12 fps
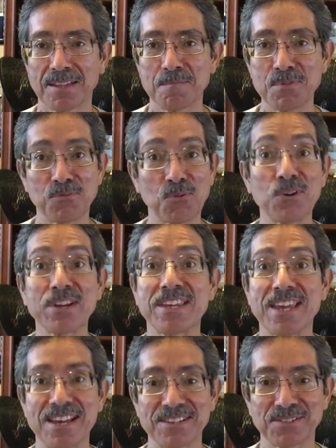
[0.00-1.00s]
Before a
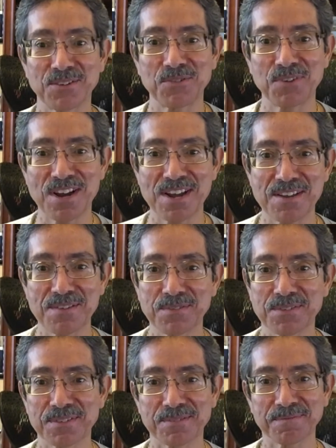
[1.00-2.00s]
guest
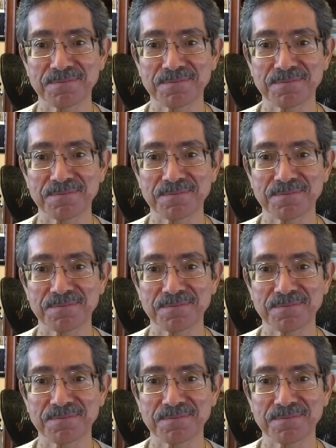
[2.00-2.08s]
arrives?